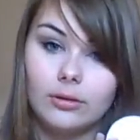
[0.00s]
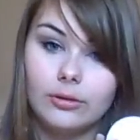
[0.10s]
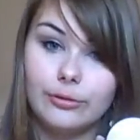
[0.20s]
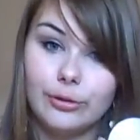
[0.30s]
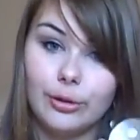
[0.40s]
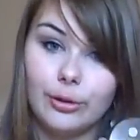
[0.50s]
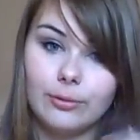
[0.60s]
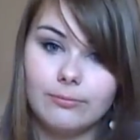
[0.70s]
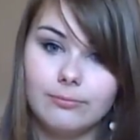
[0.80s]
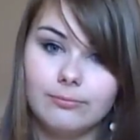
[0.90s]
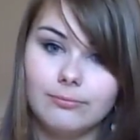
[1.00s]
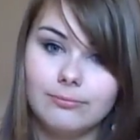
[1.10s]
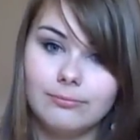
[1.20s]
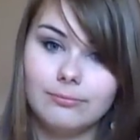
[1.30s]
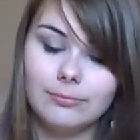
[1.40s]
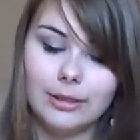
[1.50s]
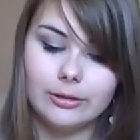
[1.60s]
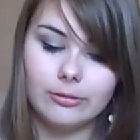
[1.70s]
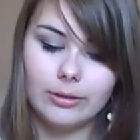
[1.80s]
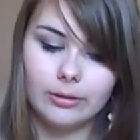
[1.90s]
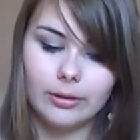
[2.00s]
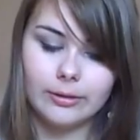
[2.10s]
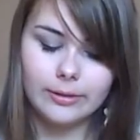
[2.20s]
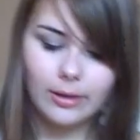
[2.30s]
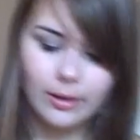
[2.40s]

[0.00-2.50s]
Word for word: So that's a really nice.